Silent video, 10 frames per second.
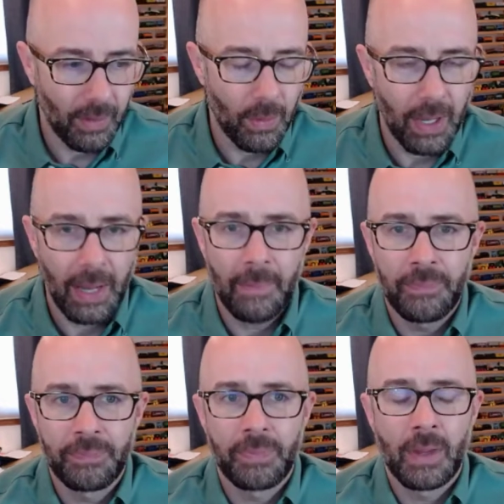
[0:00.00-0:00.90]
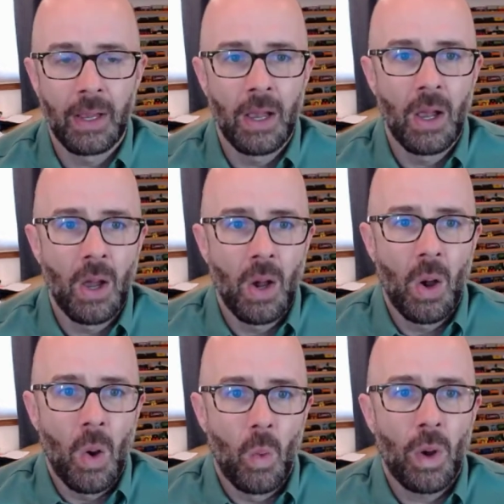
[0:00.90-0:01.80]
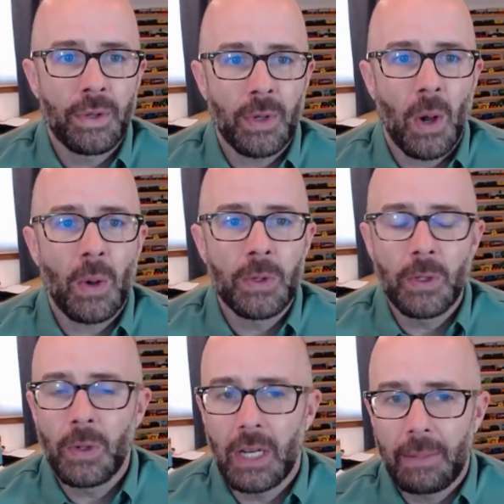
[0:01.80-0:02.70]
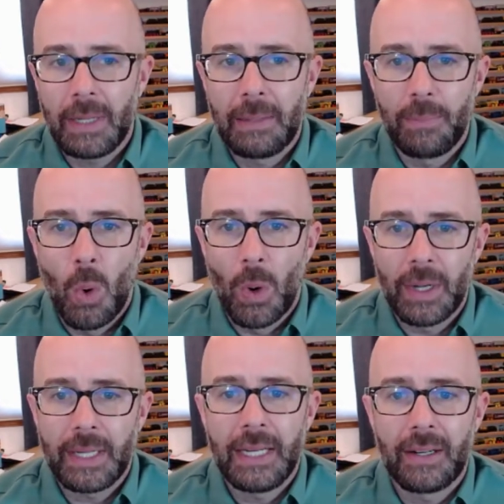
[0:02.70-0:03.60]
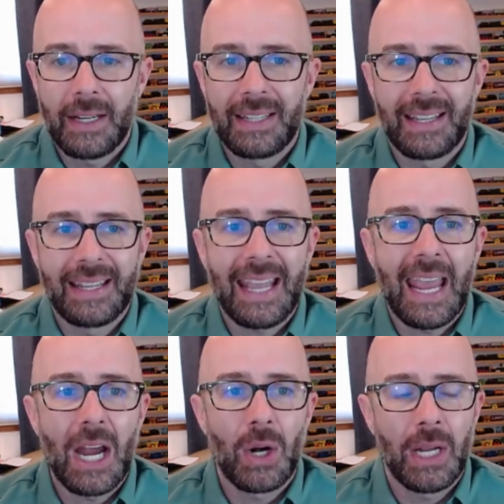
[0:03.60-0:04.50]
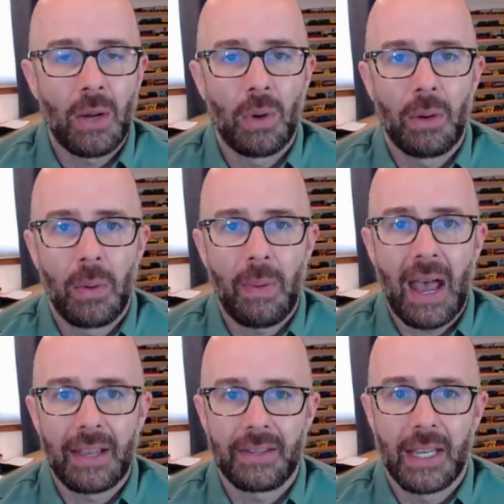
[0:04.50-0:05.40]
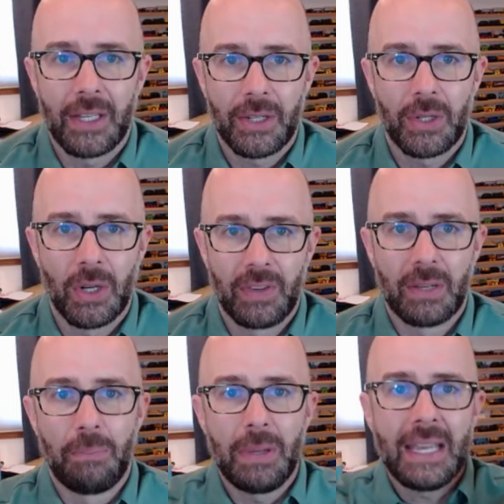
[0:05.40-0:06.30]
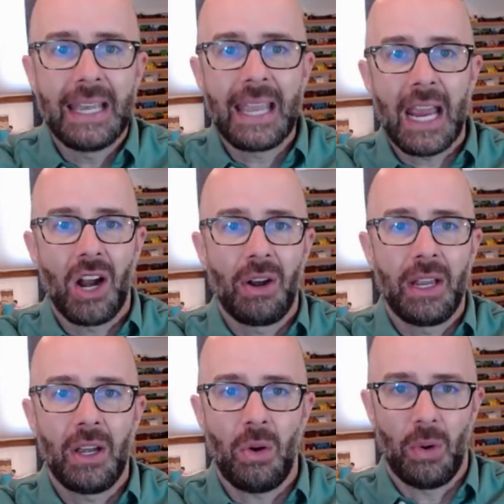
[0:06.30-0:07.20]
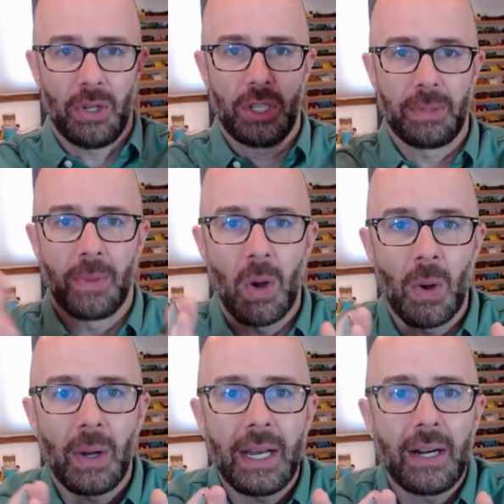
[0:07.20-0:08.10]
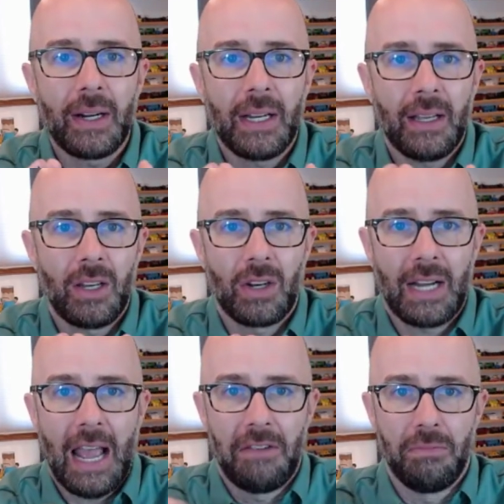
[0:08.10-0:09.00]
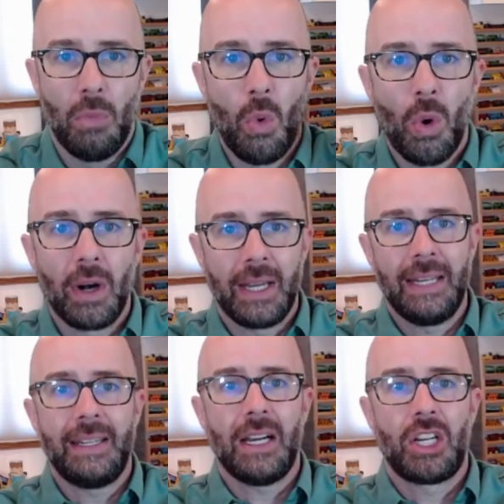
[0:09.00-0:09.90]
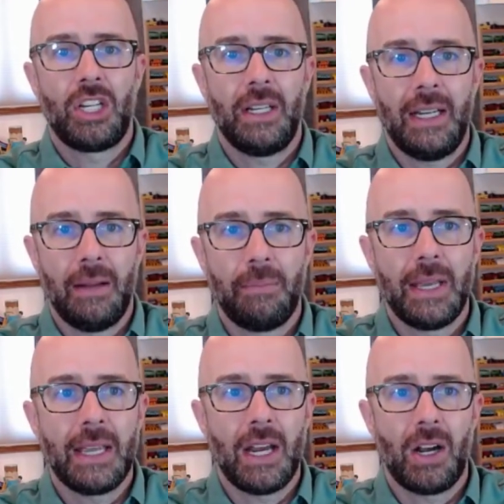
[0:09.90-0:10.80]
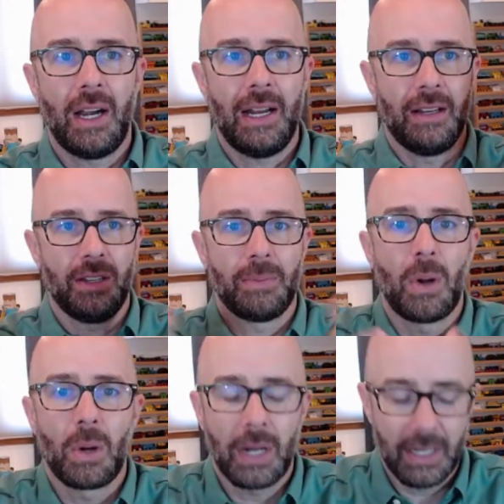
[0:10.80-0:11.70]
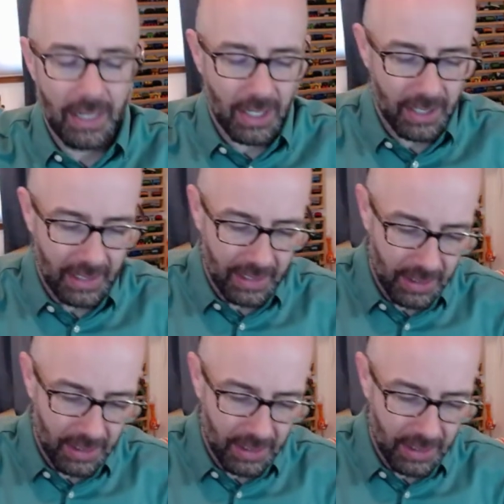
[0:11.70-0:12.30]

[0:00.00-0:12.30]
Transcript: okay? What's also going to be important here is that the area where we pass things through. If it's a big area or a small area, you're going to have more conduction in a big area and a smaller conduction in a